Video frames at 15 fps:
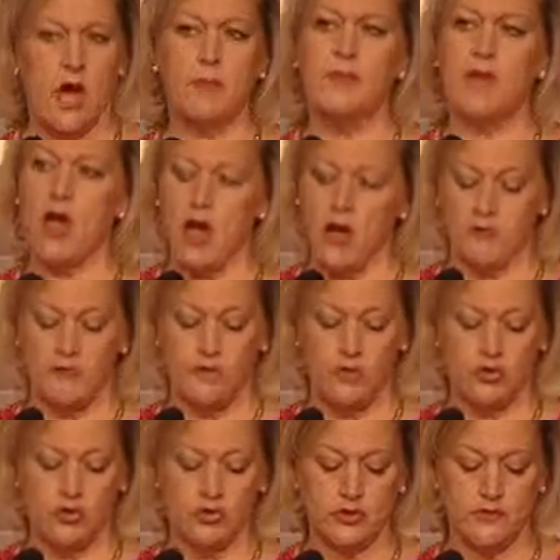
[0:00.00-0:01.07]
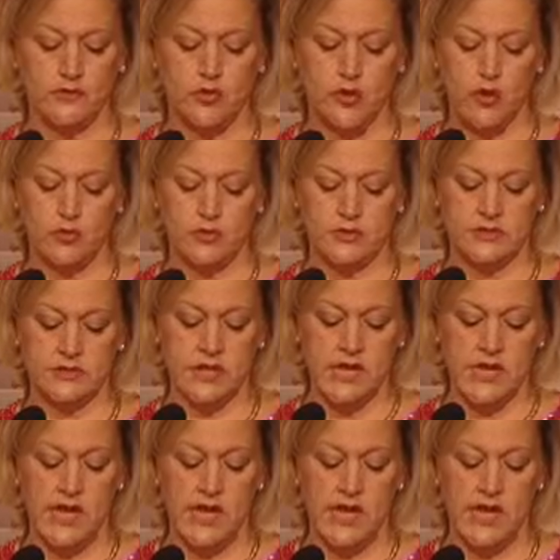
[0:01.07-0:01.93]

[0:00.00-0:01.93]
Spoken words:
On behalf of Yorkshire Forward,